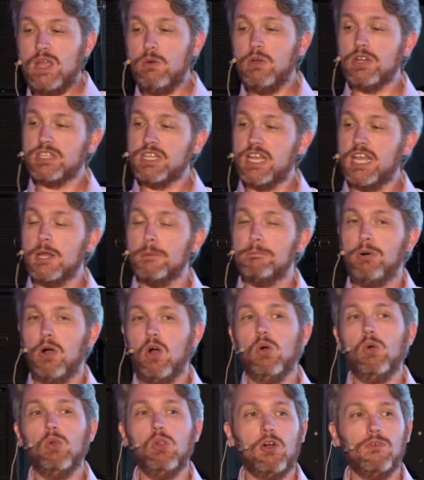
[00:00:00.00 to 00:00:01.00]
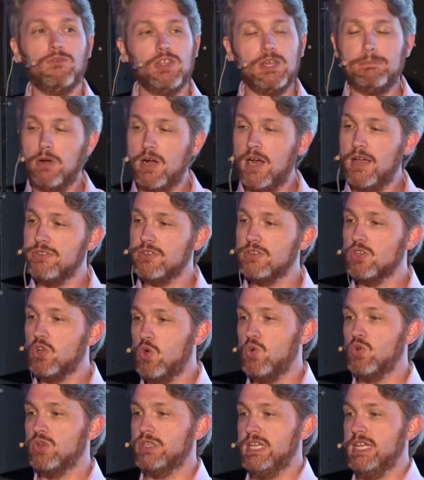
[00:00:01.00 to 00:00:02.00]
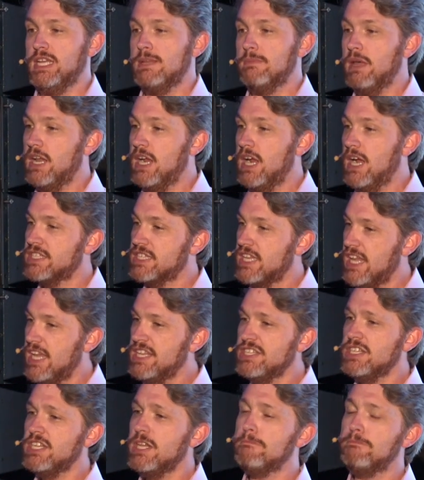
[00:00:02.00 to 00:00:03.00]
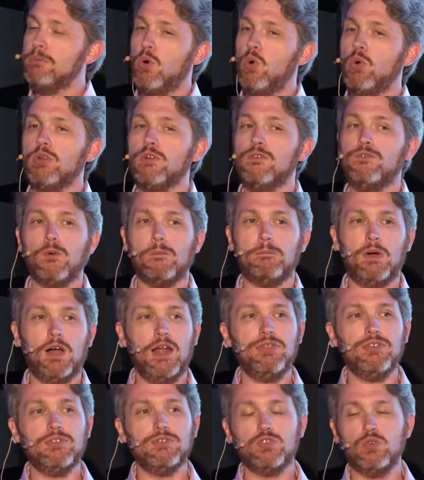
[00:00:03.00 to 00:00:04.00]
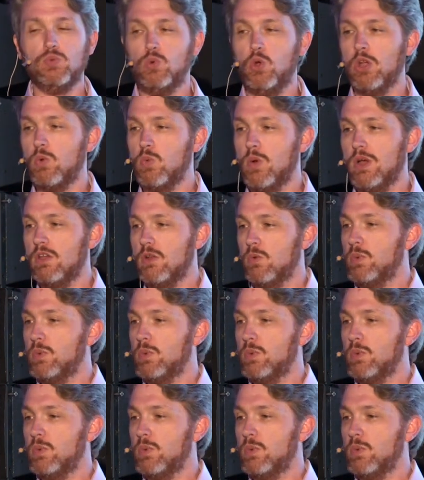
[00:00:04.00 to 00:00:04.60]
were to take a poll of the Python core team and ask, is it important for Python to work well on